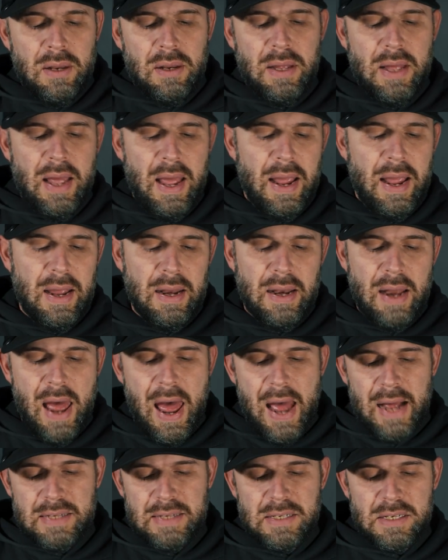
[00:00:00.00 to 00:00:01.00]
gain
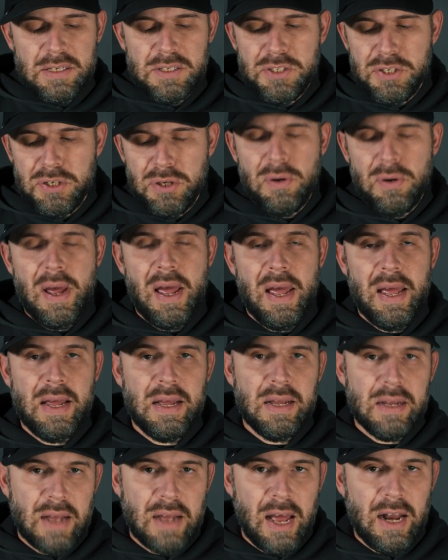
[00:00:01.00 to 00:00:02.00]
access to
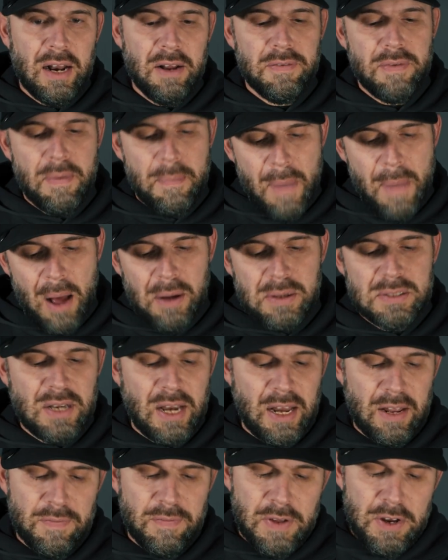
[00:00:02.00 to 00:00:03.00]
a kind of mouse
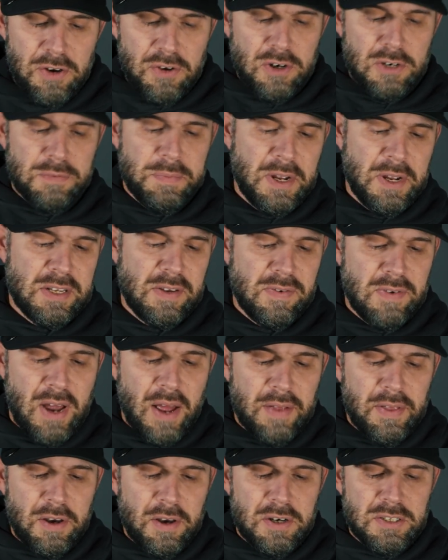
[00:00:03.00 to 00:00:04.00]
like feature because if
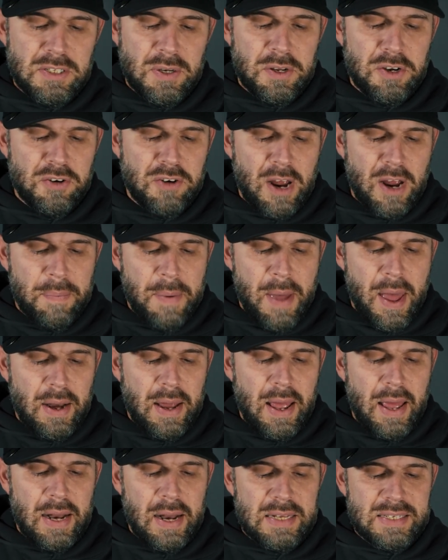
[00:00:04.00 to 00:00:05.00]
not then you're stuck with the
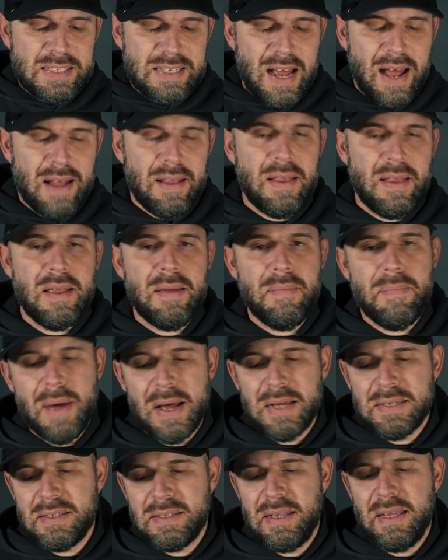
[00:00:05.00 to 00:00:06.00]
trackpad and it's not the
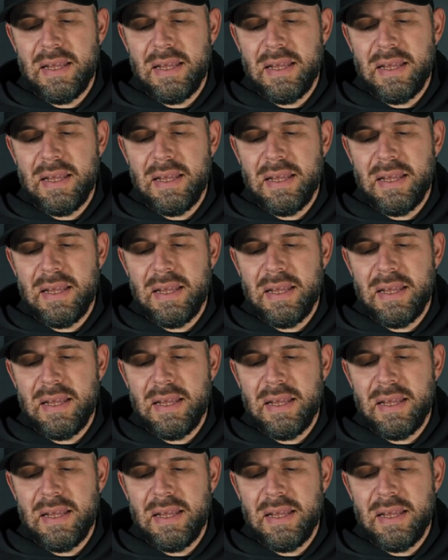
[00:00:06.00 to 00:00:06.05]
best